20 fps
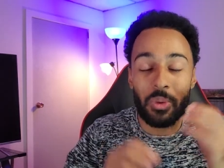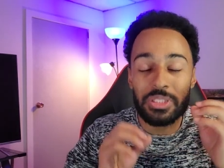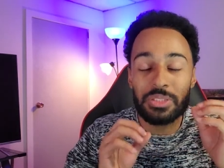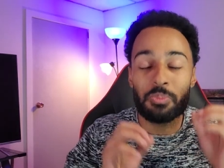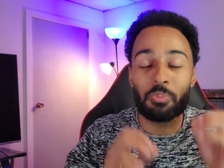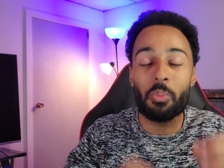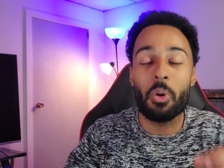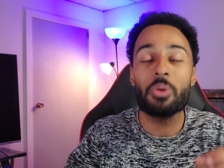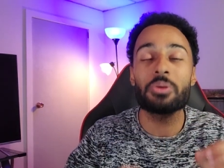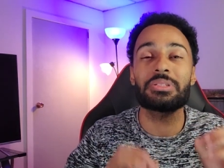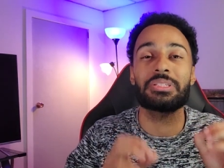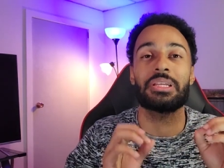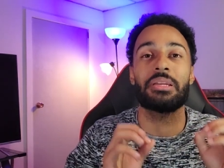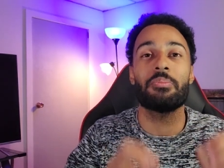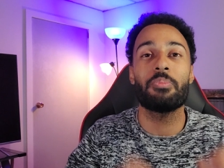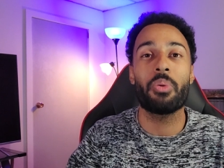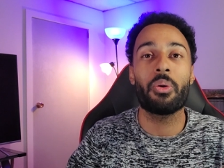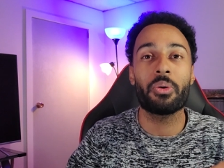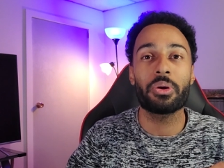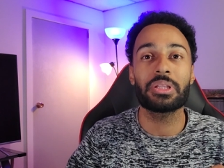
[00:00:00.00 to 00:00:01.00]
what's most
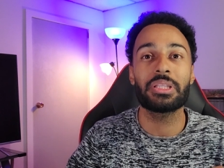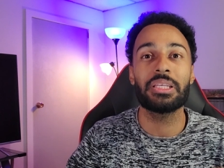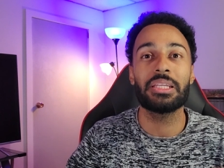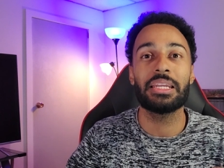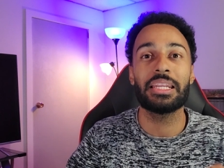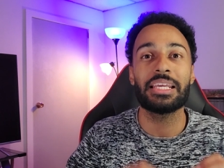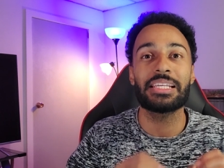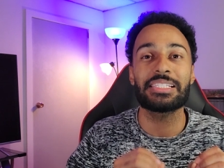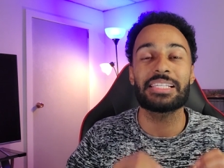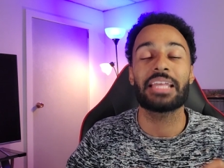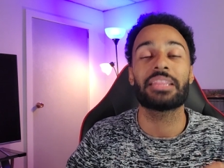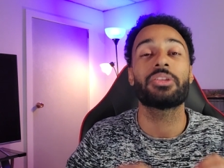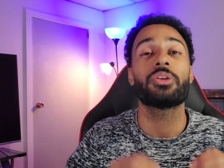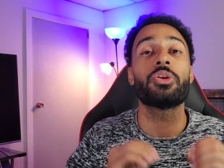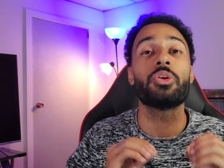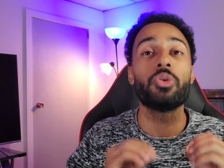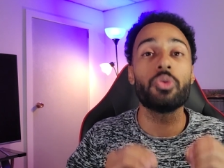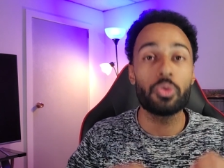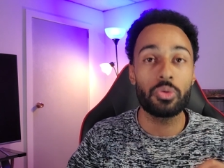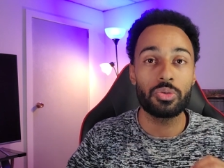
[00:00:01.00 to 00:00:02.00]
important is that they're
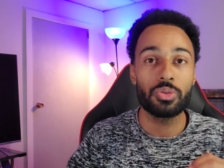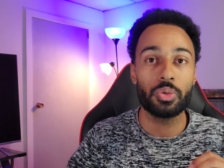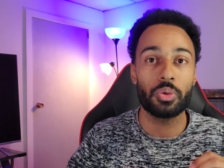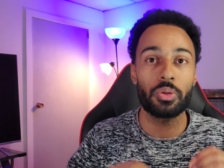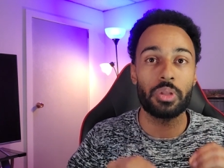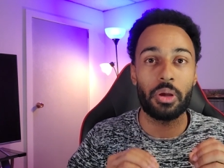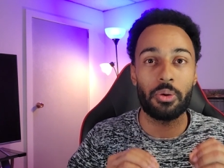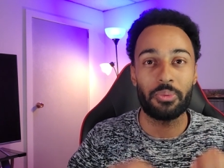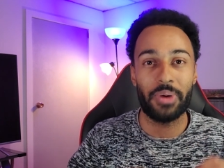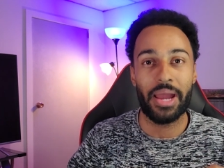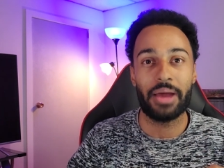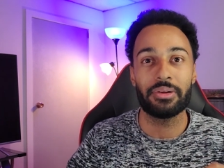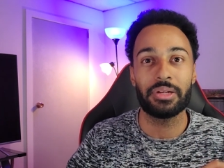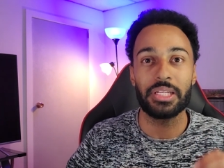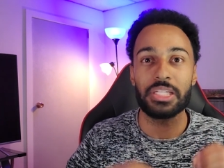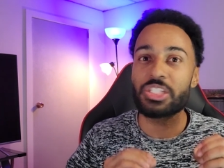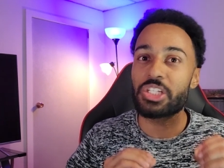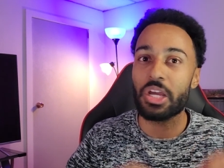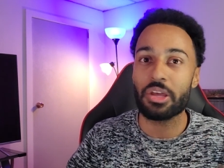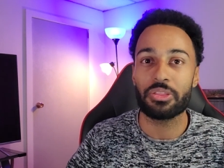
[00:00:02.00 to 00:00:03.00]
neutral around
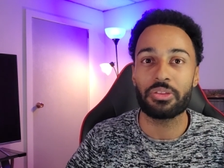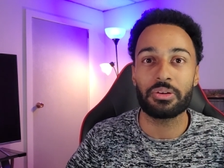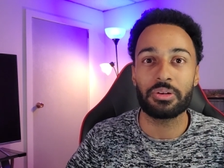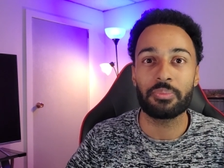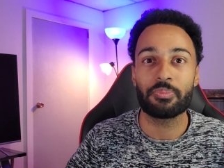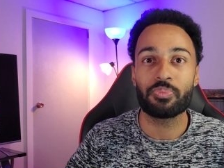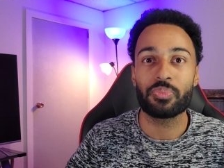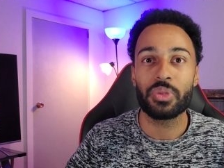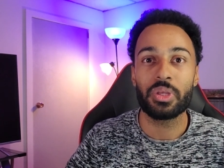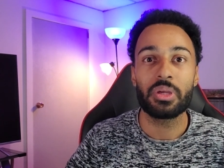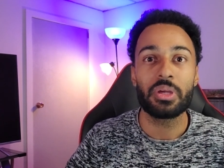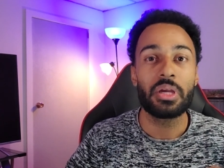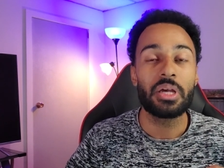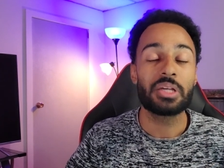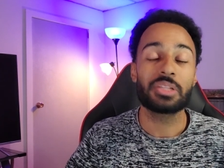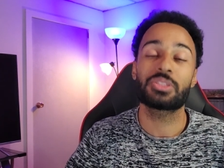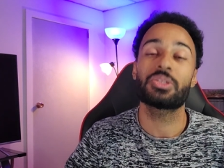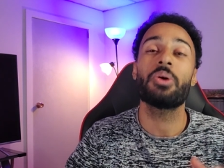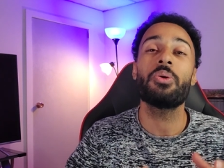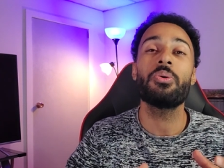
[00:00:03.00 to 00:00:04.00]
each other.
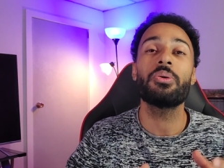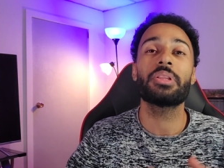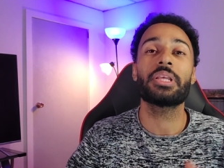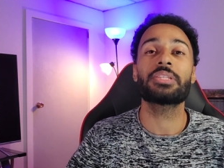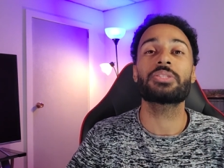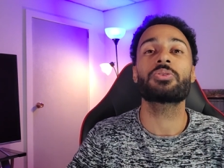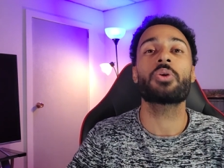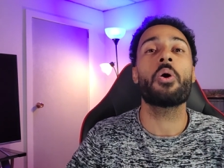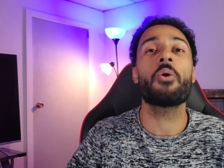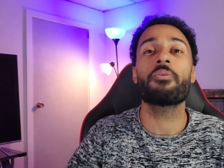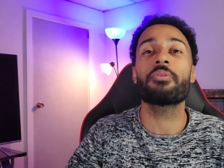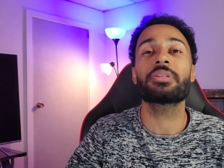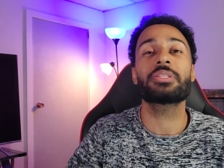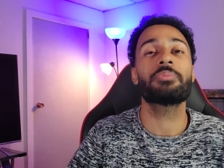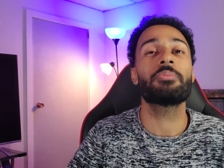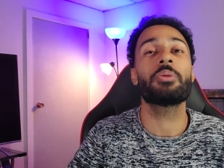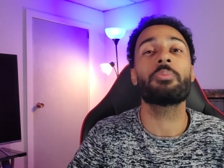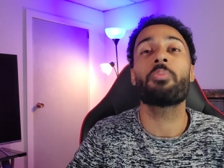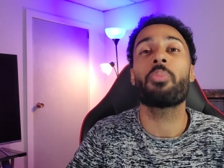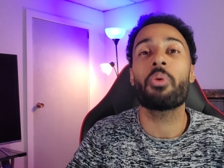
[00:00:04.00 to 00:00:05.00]
So, let's go over
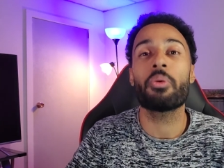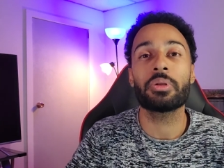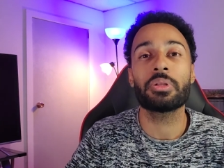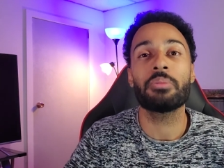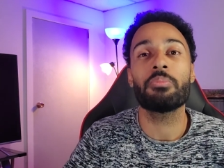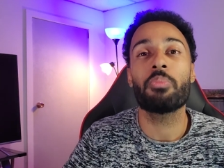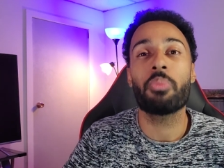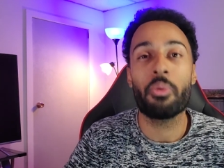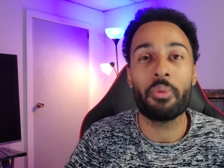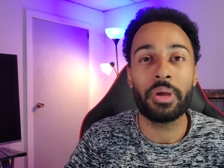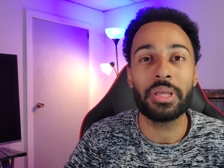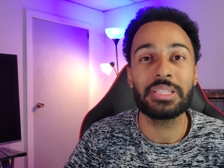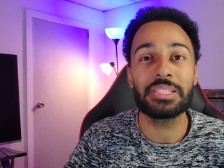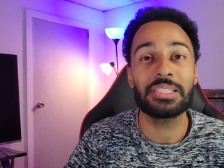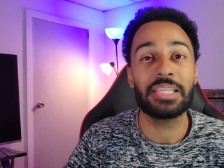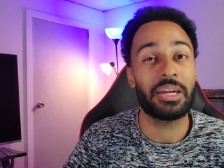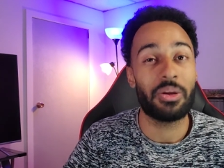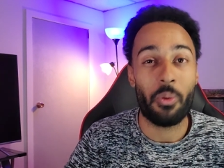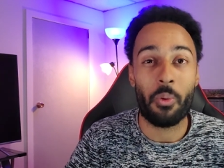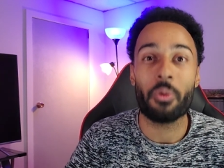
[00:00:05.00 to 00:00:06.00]
some important
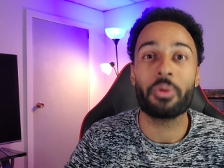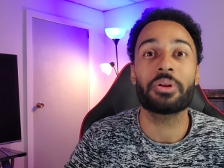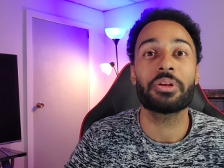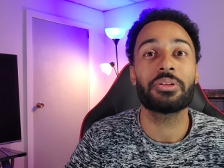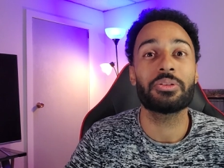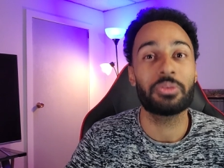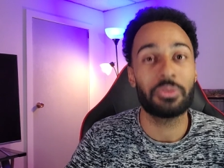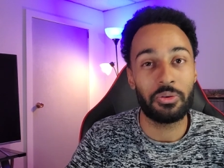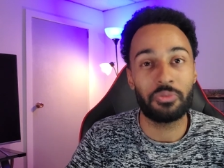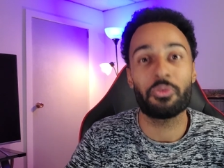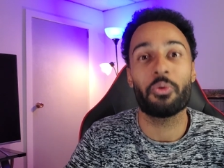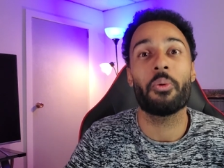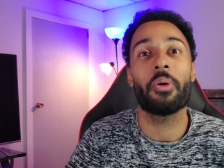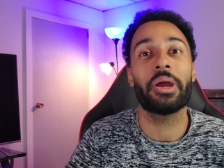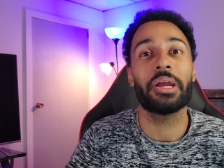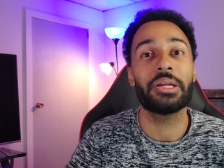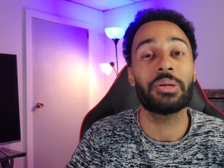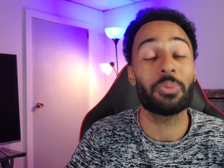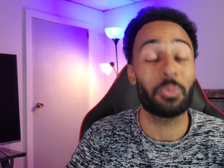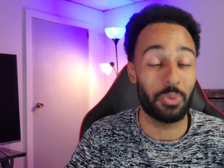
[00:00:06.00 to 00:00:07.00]
points in order to
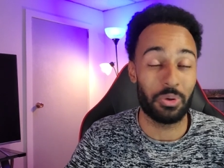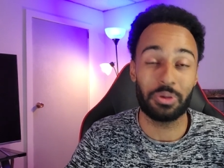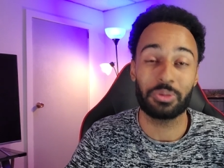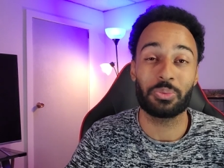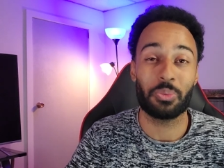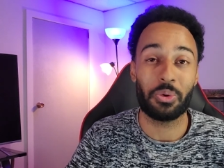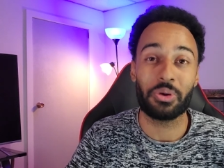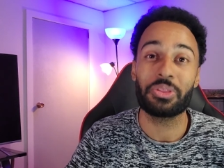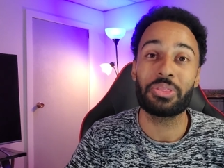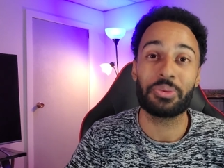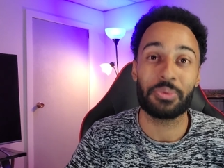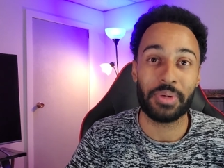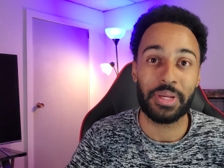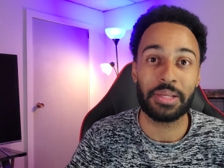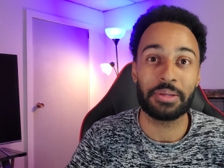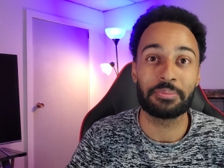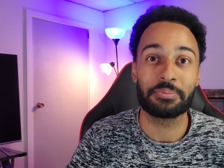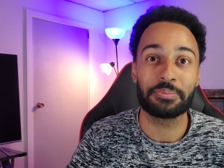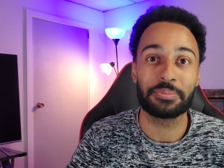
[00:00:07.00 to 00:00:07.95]
avoid World War III.